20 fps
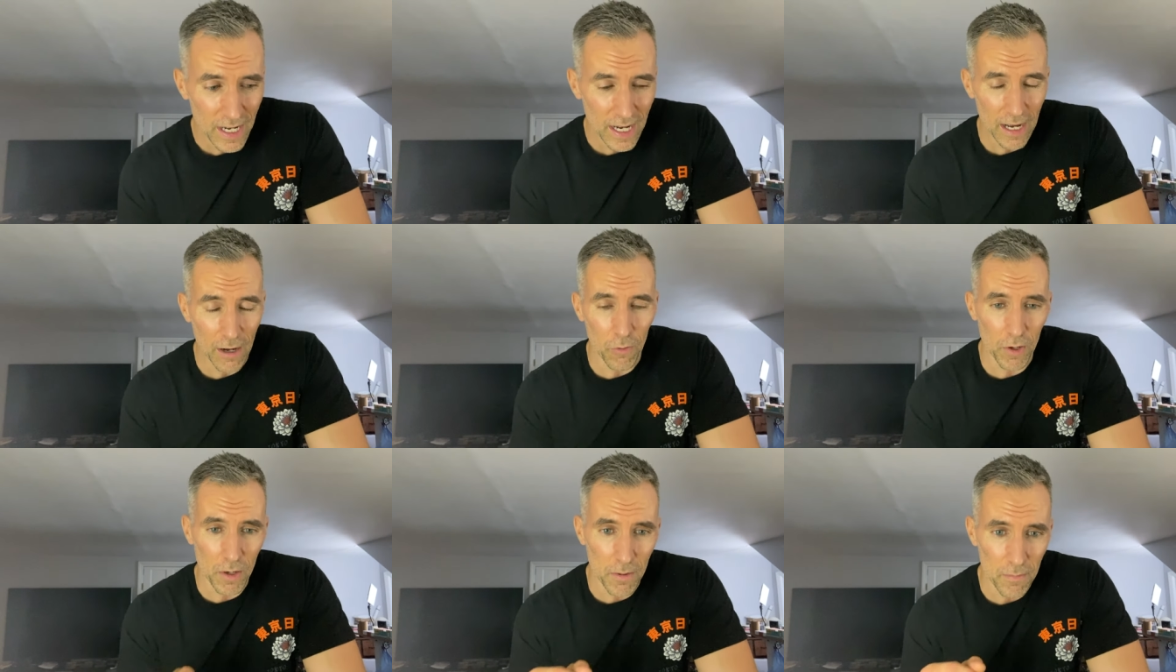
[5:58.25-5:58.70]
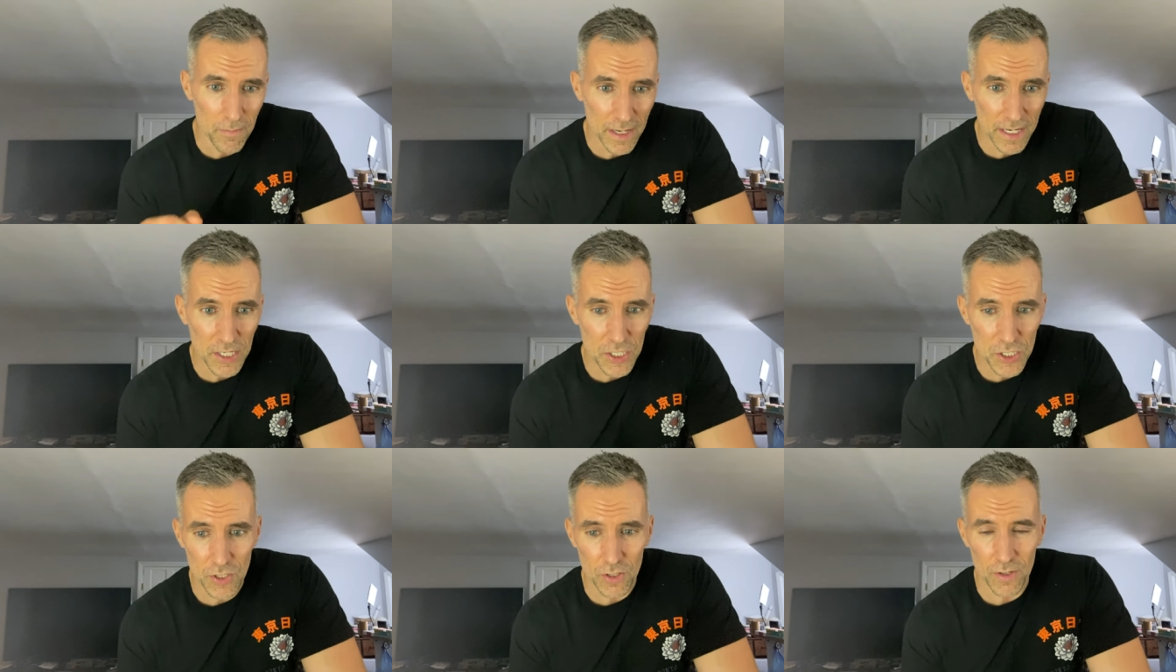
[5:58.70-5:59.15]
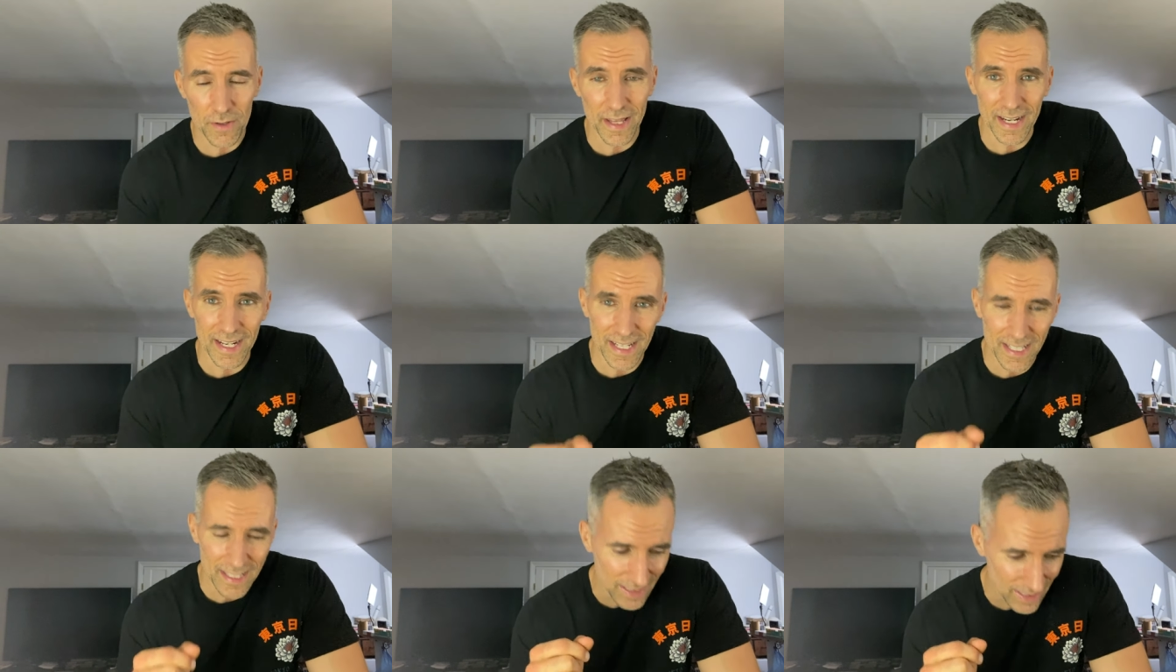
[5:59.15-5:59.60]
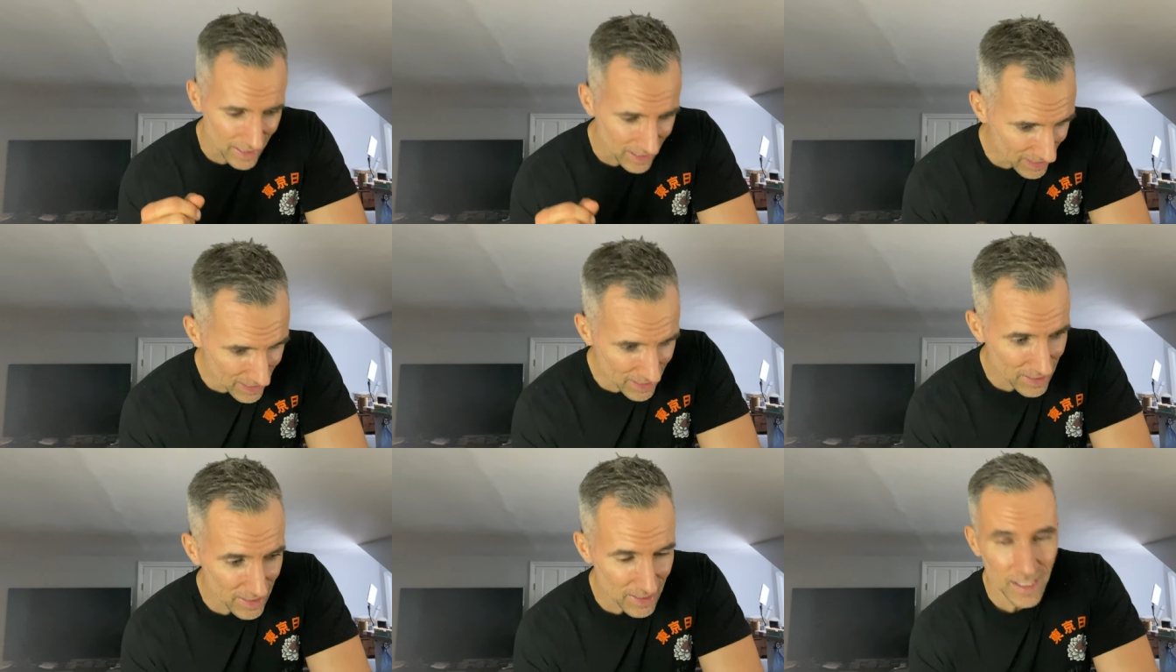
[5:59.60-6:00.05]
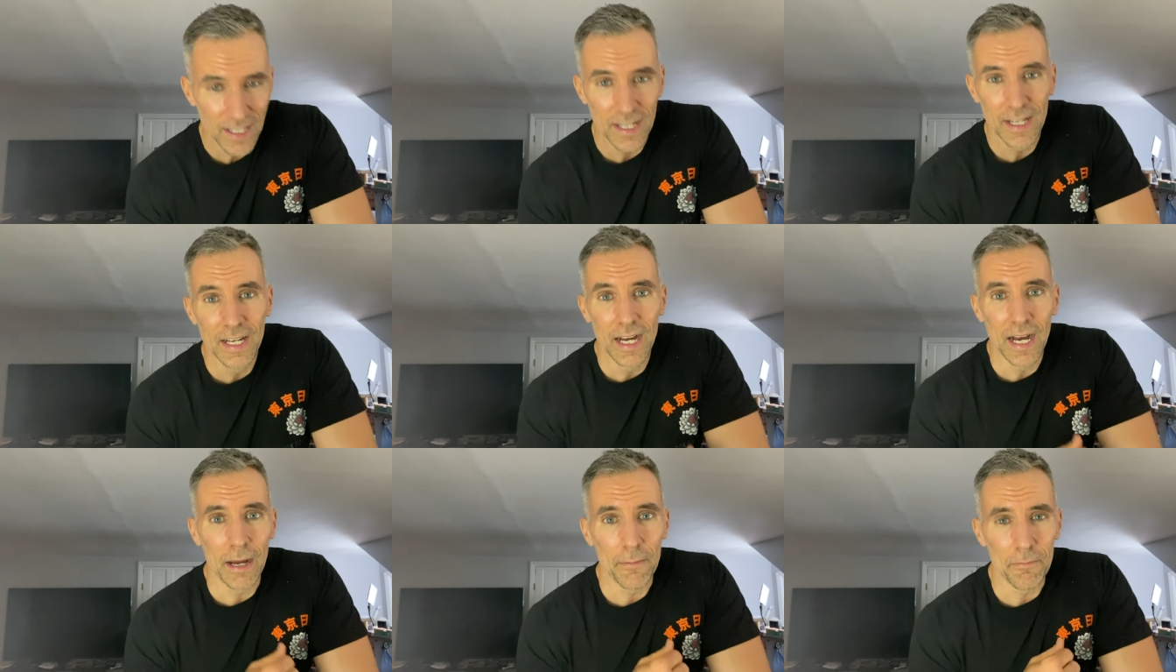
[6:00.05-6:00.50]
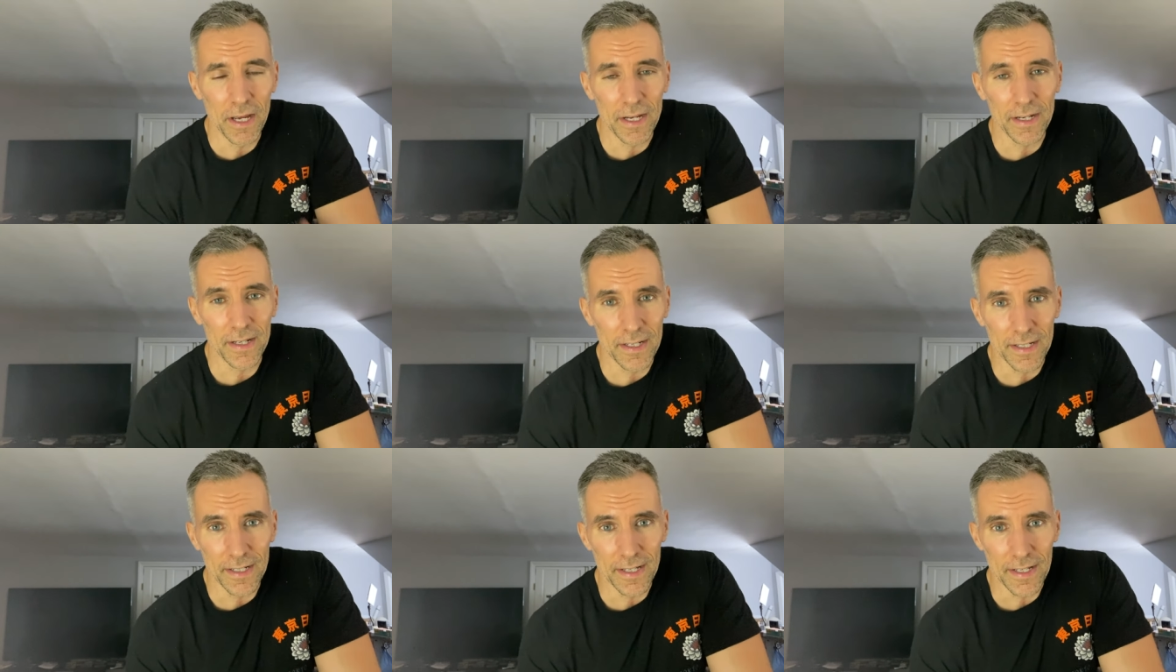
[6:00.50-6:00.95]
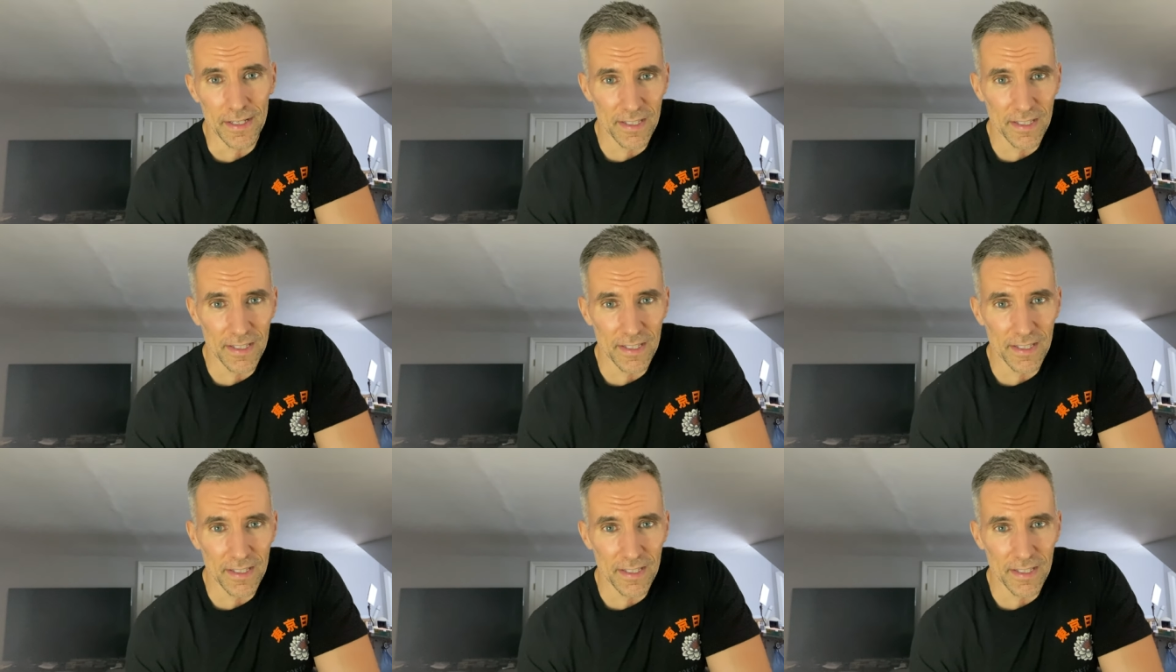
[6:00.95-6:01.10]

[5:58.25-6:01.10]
I wanna make sure that at least I'm not gonna get